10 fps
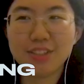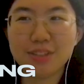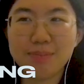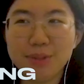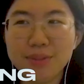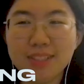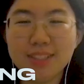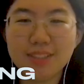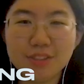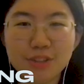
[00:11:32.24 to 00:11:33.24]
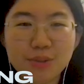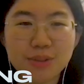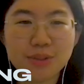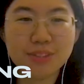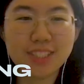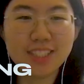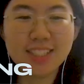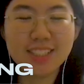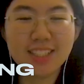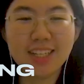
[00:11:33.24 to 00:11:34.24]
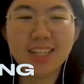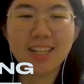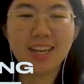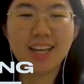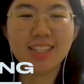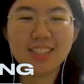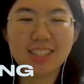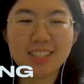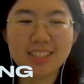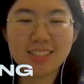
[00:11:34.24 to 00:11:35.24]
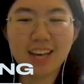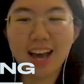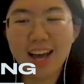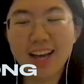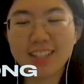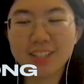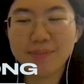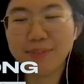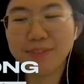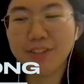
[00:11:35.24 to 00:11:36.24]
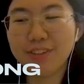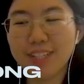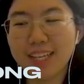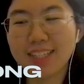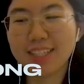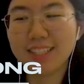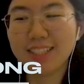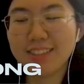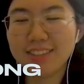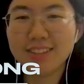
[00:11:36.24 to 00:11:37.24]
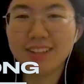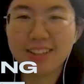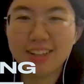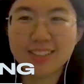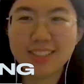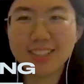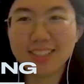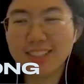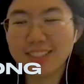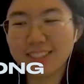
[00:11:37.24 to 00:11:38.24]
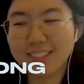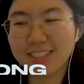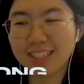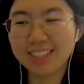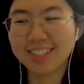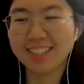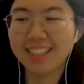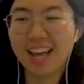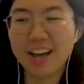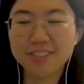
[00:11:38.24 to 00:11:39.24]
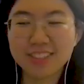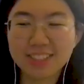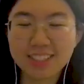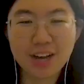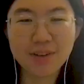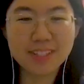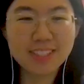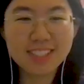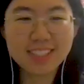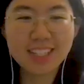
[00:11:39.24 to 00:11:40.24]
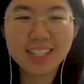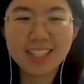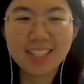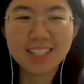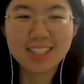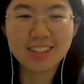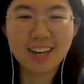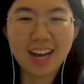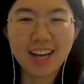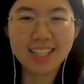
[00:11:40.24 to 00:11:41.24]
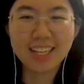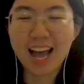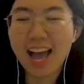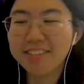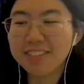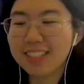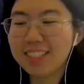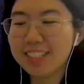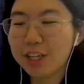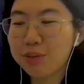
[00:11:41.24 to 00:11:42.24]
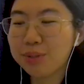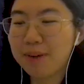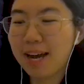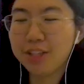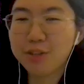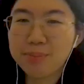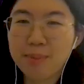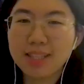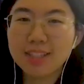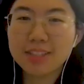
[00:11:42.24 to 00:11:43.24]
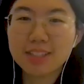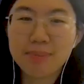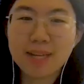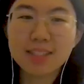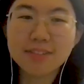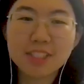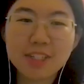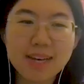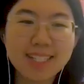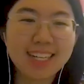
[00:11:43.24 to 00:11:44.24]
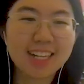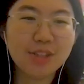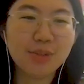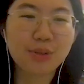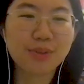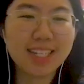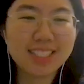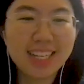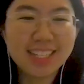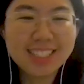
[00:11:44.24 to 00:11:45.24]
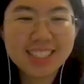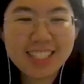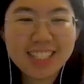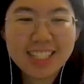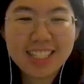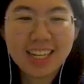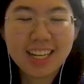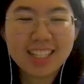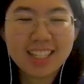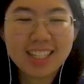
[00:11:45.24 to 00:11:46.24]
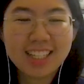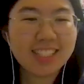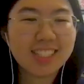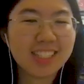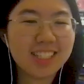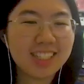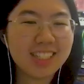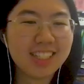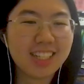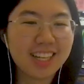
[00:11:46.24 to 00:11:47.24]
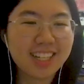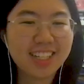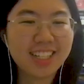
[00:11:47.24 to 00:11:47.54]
between those 2 school years, and just hug people, like, how the seniors just left the campus. So I haven't said goodbye to many of them, and I kind of regret that. And like,